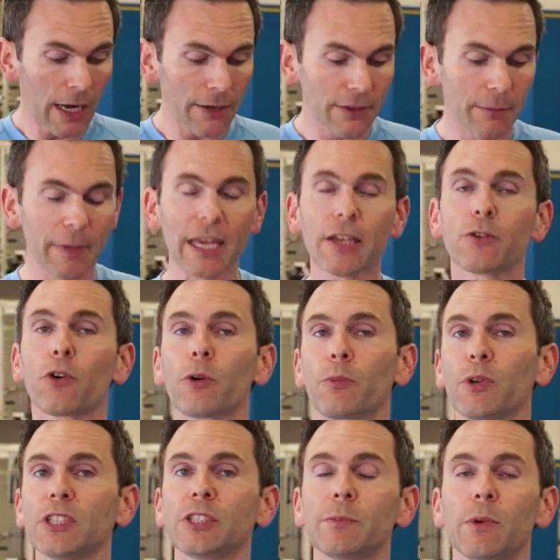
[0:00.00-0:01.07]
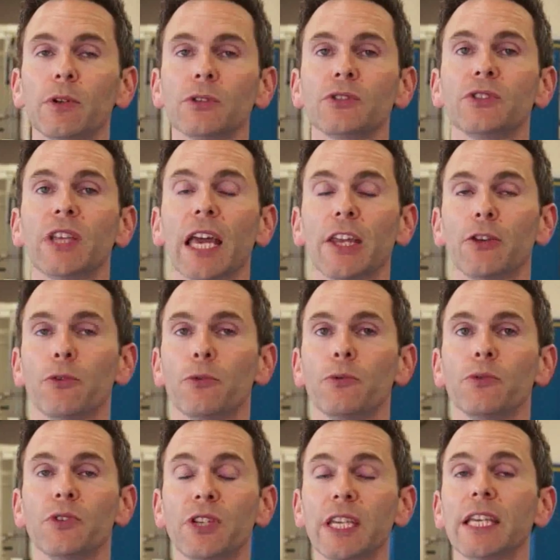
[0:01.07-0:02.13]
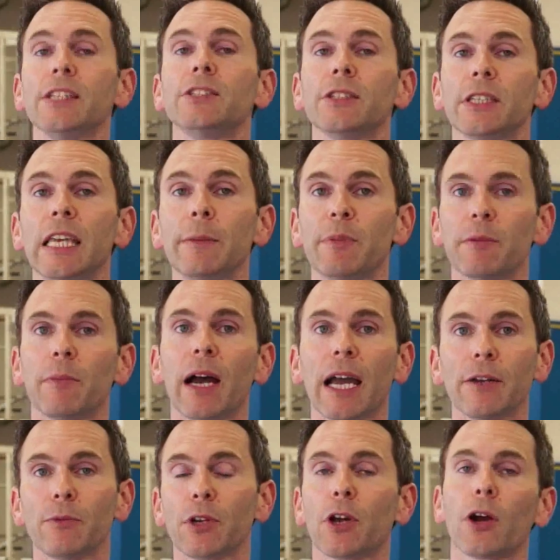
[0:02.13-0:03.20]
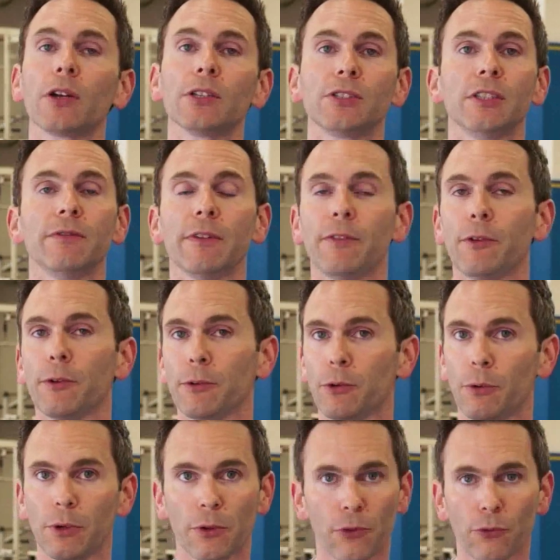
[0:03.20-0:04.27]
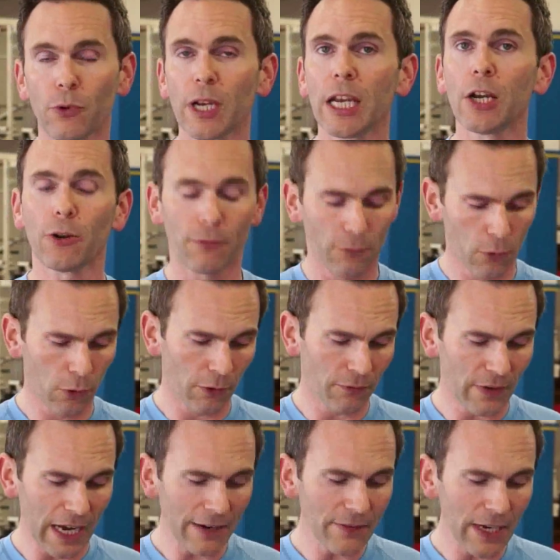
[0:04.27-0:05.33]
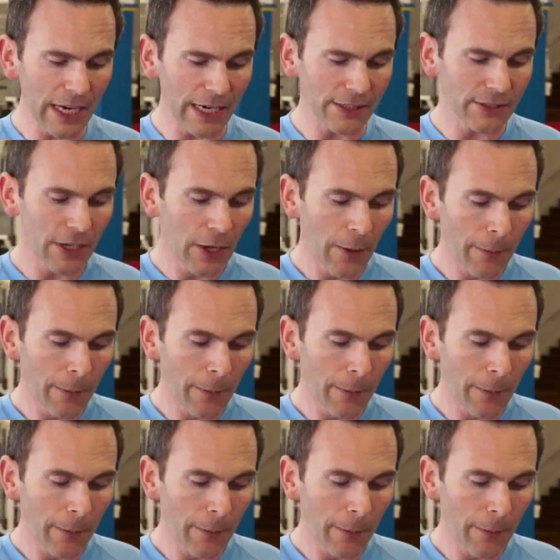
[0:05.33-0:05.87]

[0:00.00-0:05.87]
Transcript: The main core principles that you need to keep in mind, regardless of if you're doing 3 or 4 or 5 days,